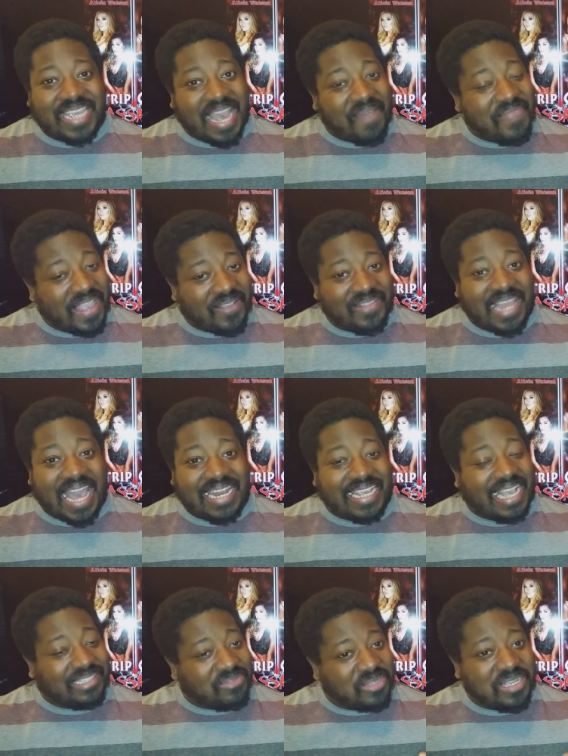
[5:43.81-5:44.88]
I'm not gonna yeah, lie, they
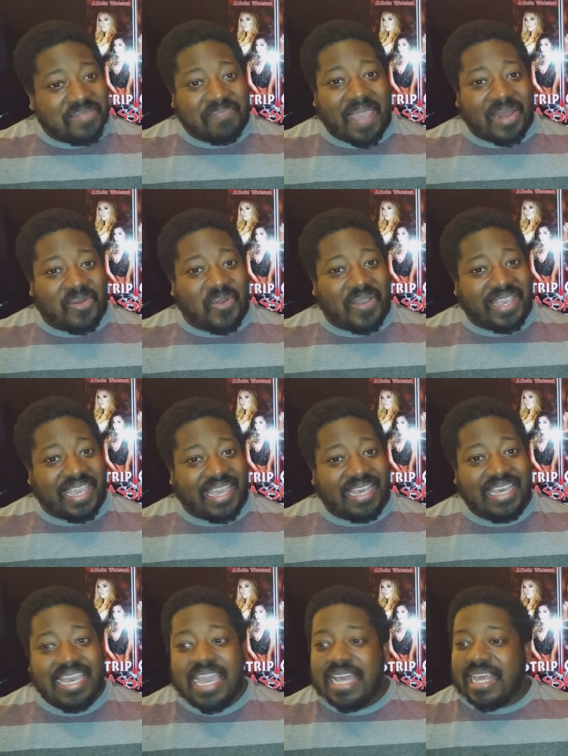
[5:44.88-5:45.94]
got some good metal on here.
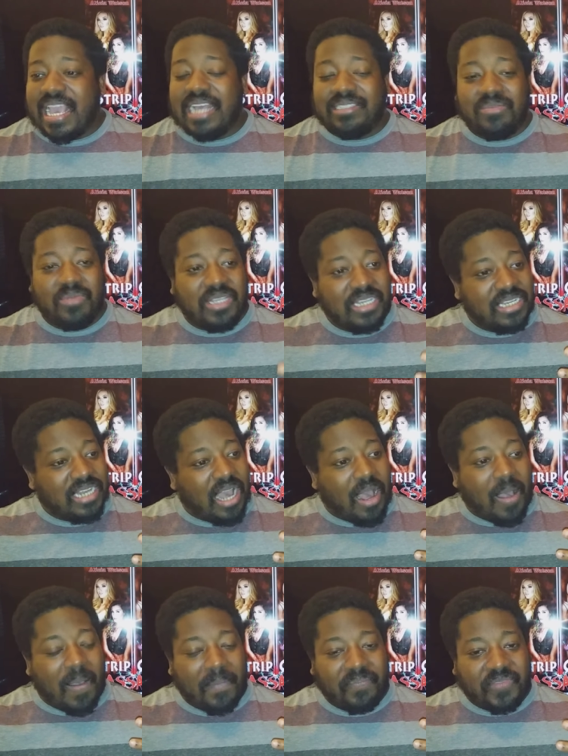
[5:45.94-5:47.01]
They got some good
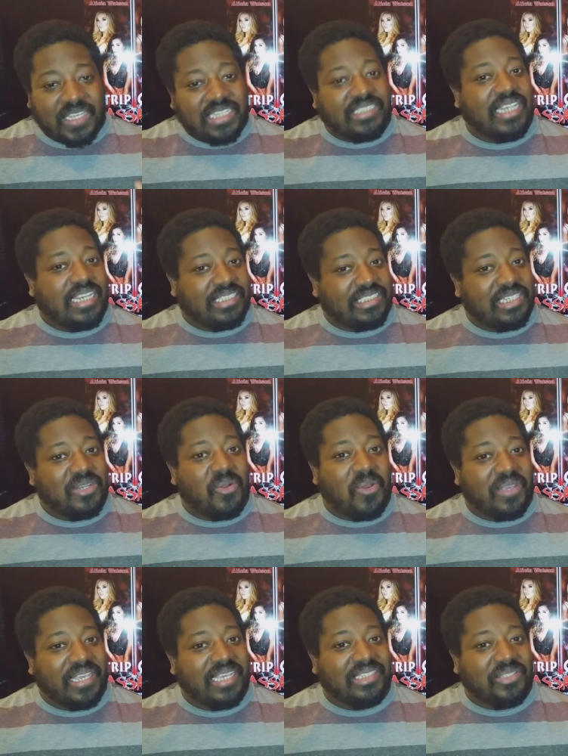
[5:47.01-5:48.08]
um, DJ shit on
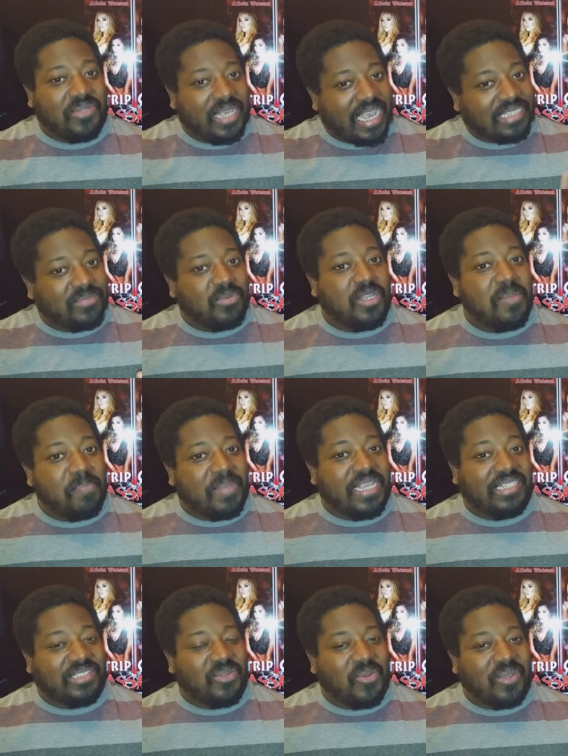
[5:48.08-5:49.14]
here too. They got some good
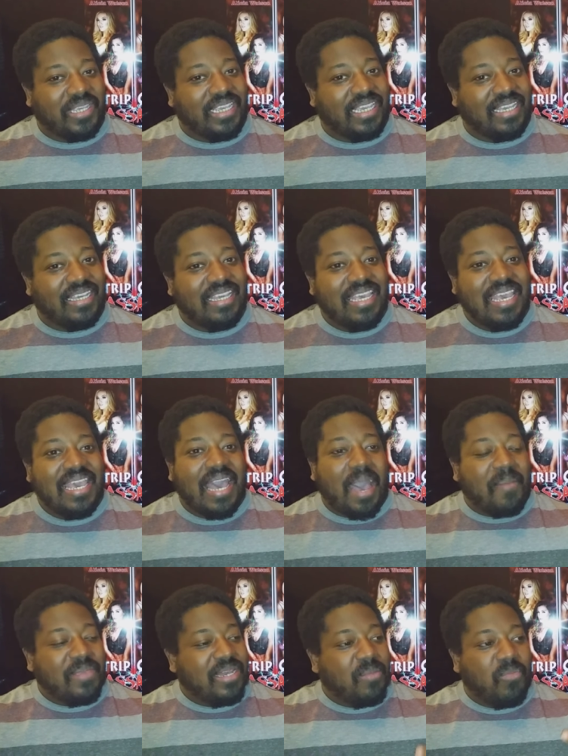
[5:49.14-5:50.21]
beats on here. I
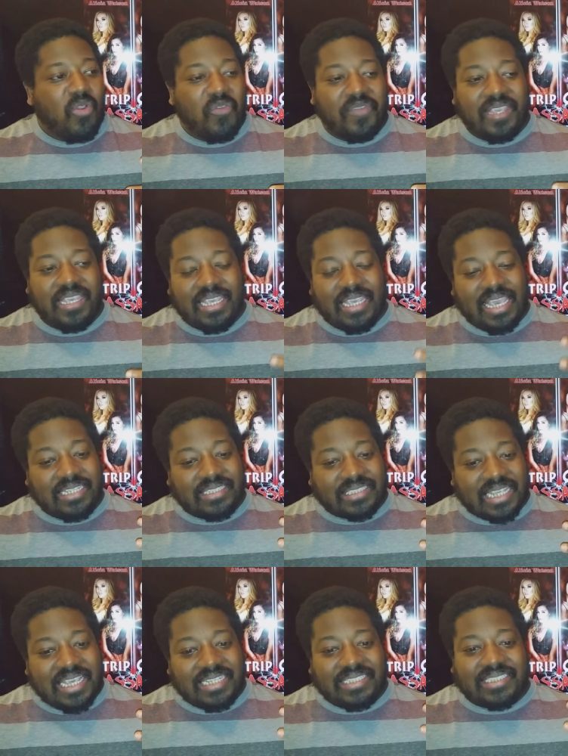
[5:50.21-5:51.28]
mean, the movie is
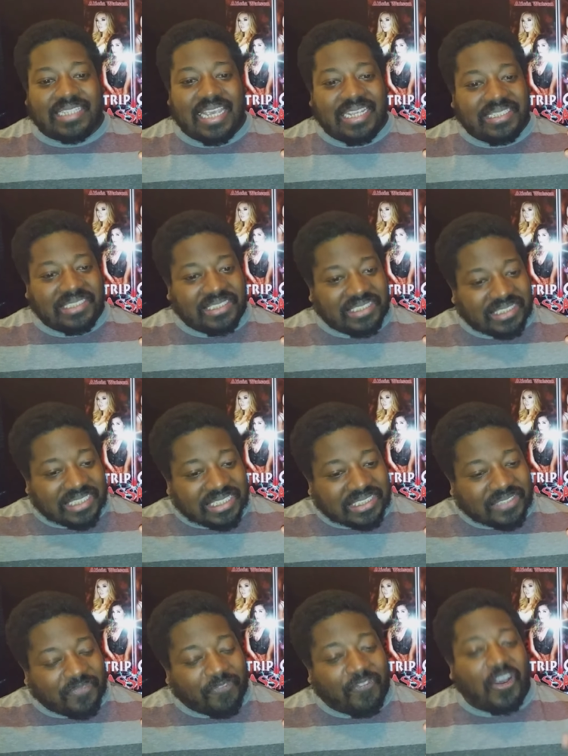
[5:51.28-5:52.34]
is is
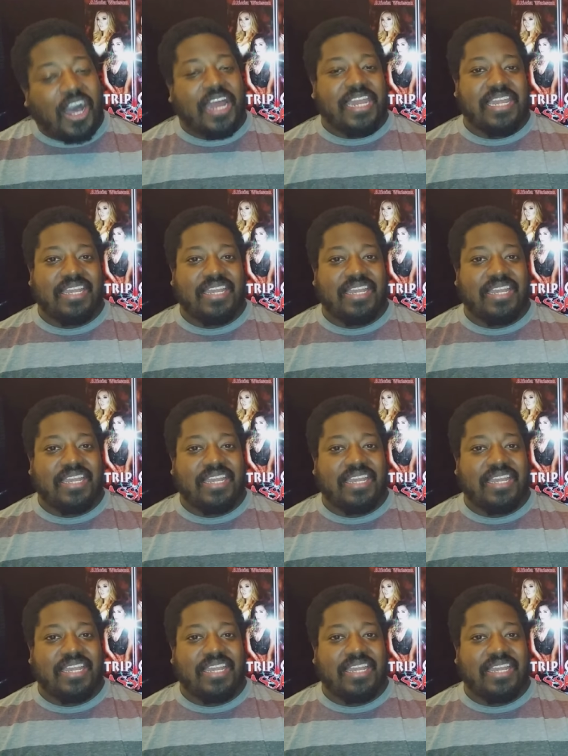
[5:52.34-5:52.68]
just fun.